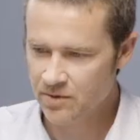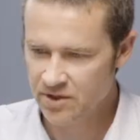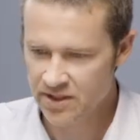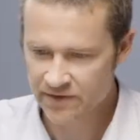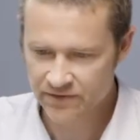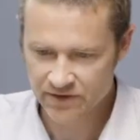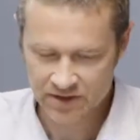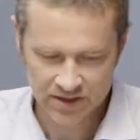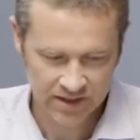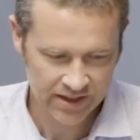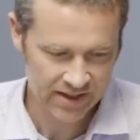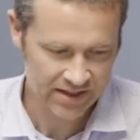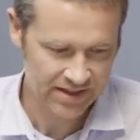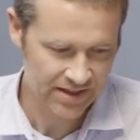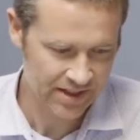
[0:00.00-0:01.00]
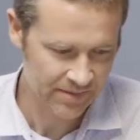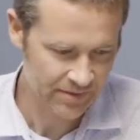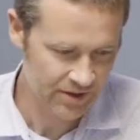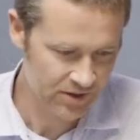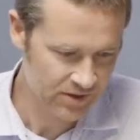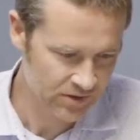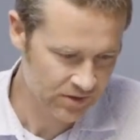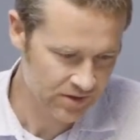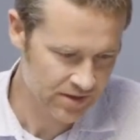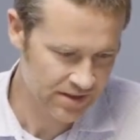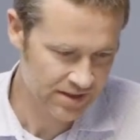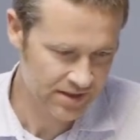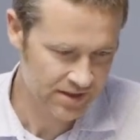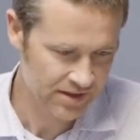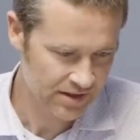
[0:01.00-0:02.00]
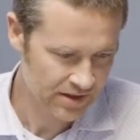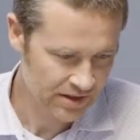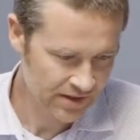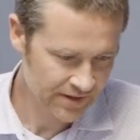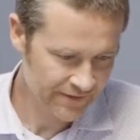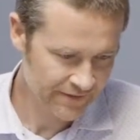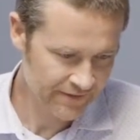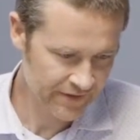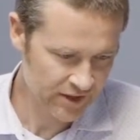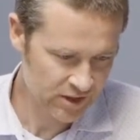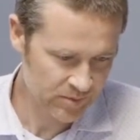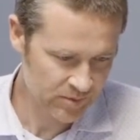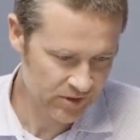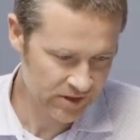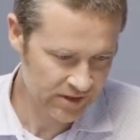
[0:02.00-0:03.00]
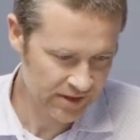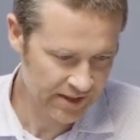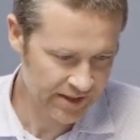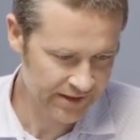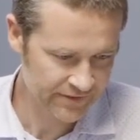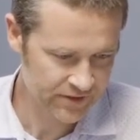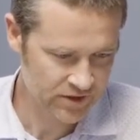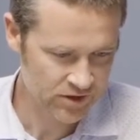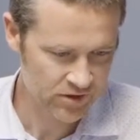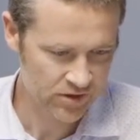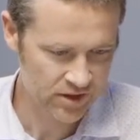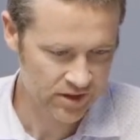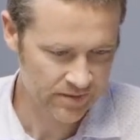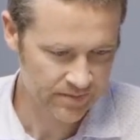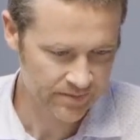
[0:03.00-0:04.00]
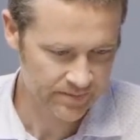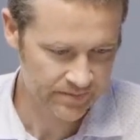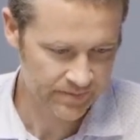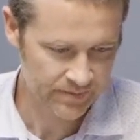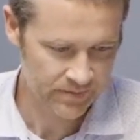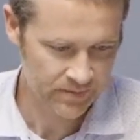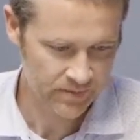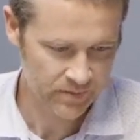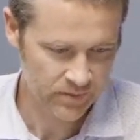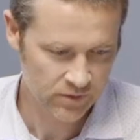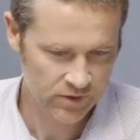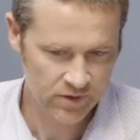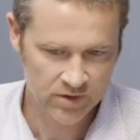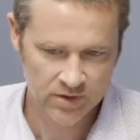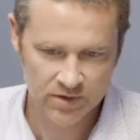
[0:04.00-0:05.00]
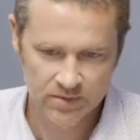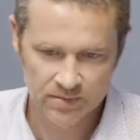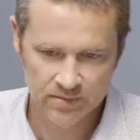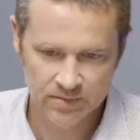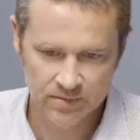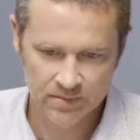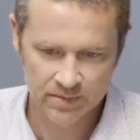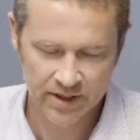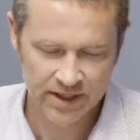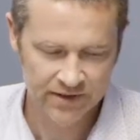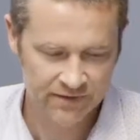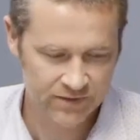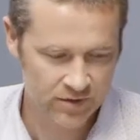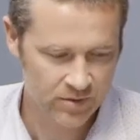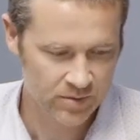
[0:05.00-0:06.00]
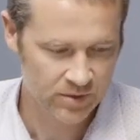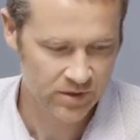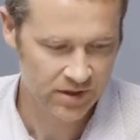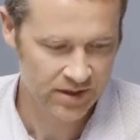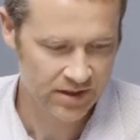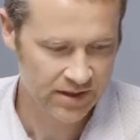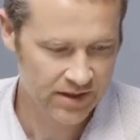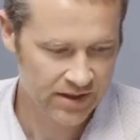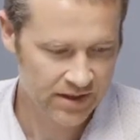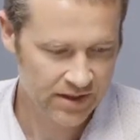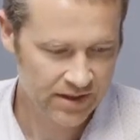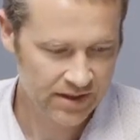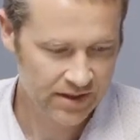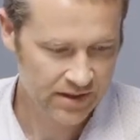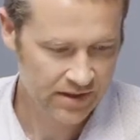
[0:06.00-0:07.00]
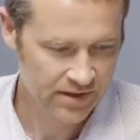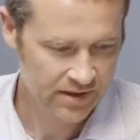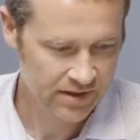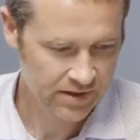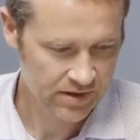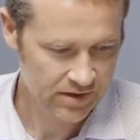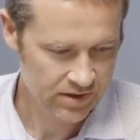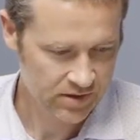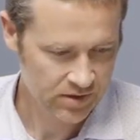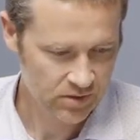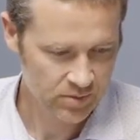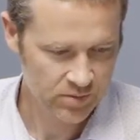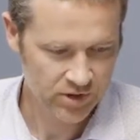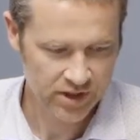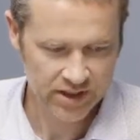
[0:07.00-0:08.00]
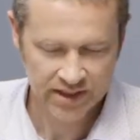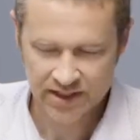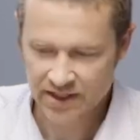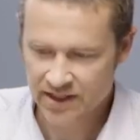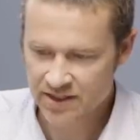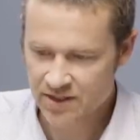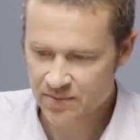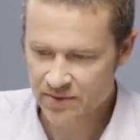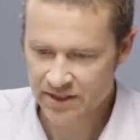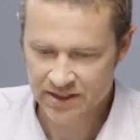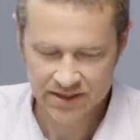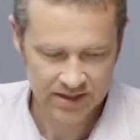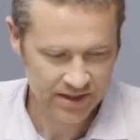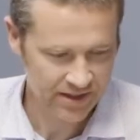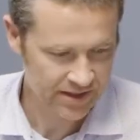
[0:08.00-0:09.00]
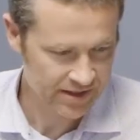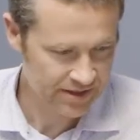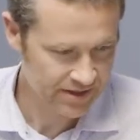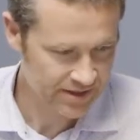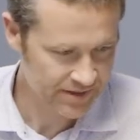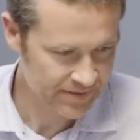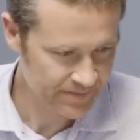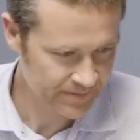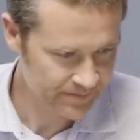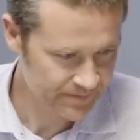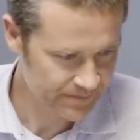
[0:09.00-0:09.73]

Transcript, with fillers: Almost time for class. Today I'm gonna use Facebook live stream with myViewBoard to broadcast my class.